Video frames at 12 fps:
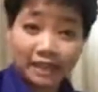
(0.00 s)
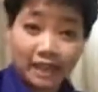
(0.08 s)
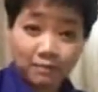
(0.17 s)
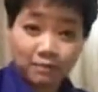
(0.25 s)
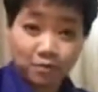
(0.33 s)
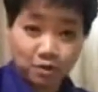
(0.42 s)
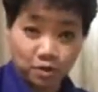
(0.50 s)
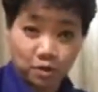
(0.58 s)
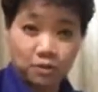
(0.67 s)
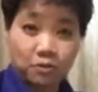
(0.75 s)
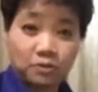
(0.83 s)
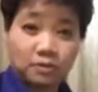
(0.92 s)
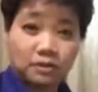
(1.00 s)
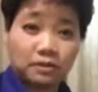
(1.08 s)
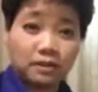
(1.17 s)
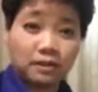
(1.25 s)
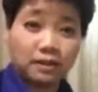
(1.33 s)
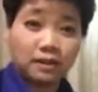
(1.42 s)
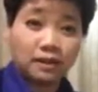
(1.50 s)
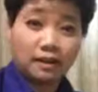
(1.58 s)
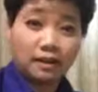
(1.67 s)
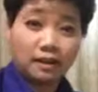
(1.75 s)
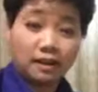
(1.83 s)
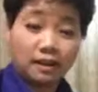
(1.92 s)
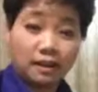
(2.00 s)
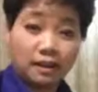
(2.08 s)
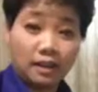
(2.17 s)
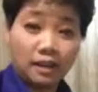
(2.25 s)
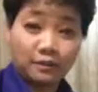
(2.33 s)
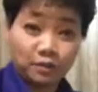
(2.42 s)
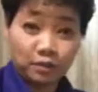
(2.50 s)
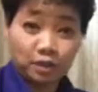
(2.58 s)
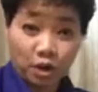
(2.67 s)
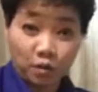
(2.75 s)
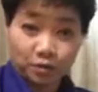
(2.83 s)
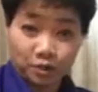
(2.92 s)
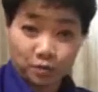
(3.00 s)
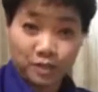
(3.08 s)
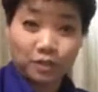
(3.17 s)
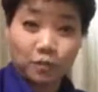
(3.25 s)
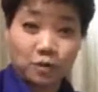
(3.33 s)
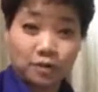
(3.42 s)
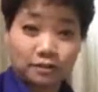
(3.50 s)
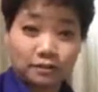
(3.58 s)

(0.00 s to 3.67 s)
up for you if you start with doing the work.